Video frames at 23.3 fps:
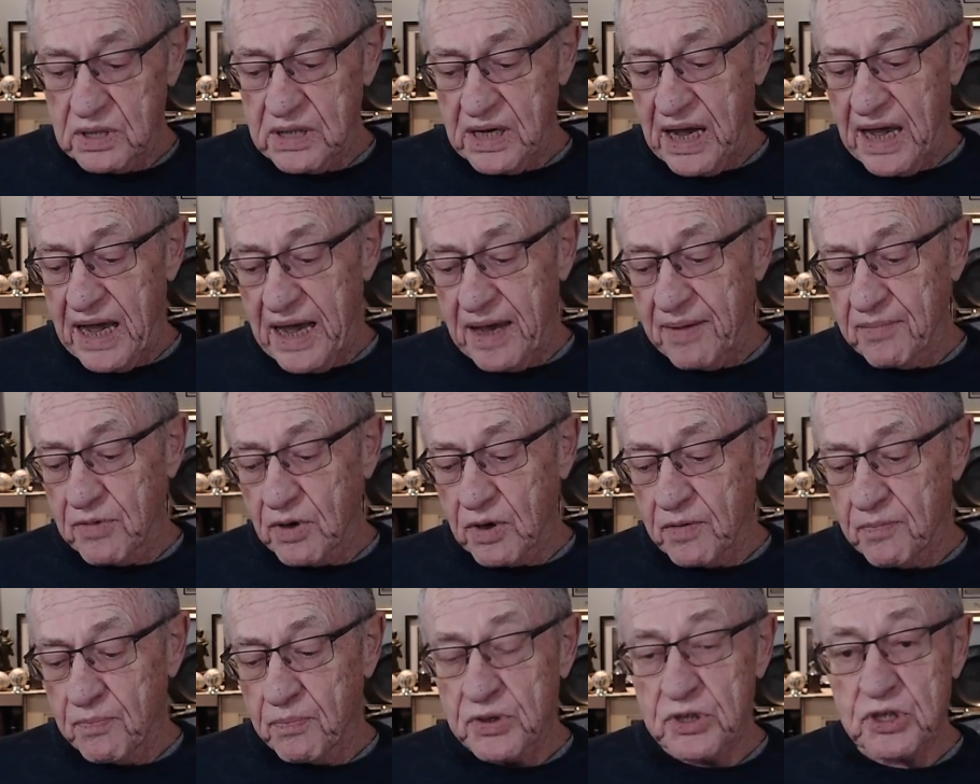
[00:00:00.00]
time,
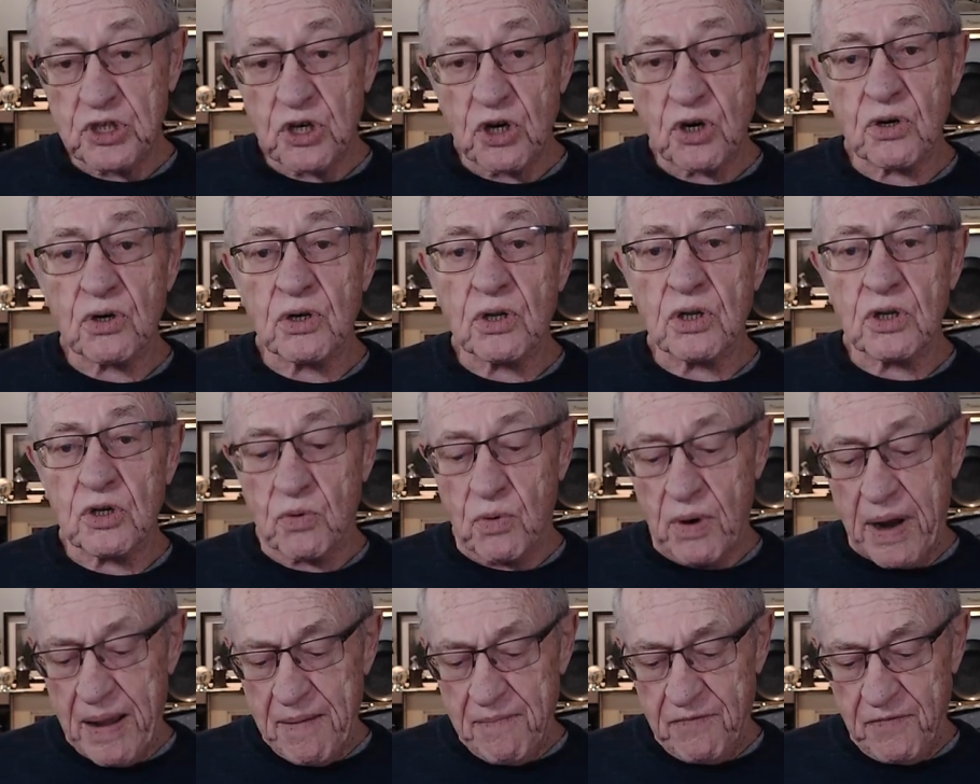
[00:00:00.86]
her paternal
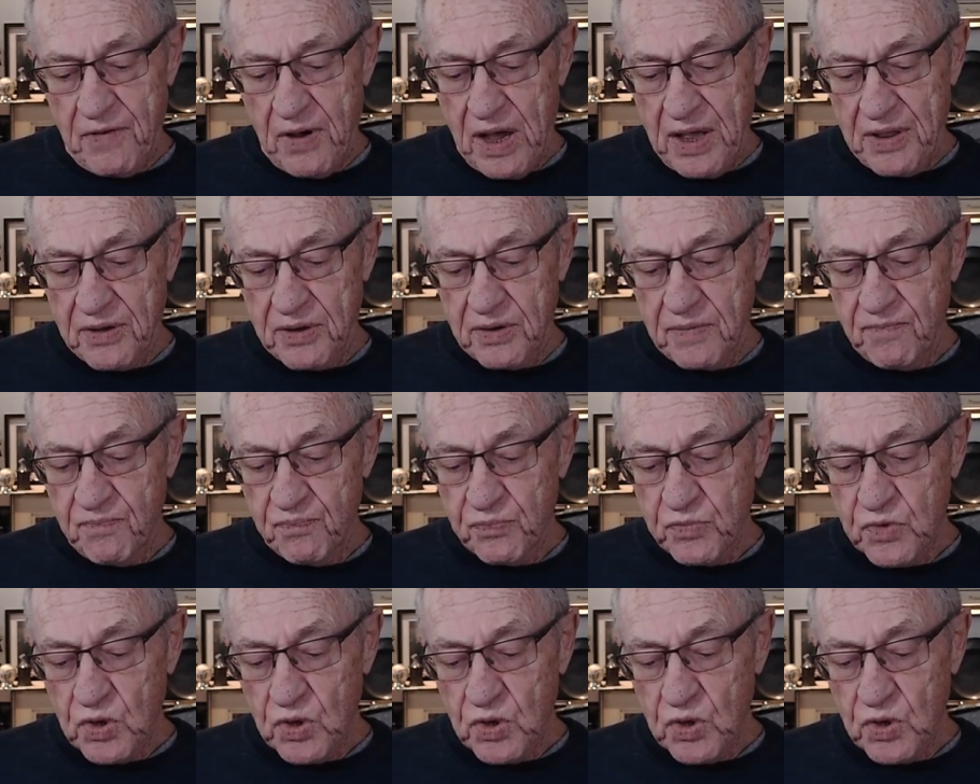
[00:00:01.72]
grandfather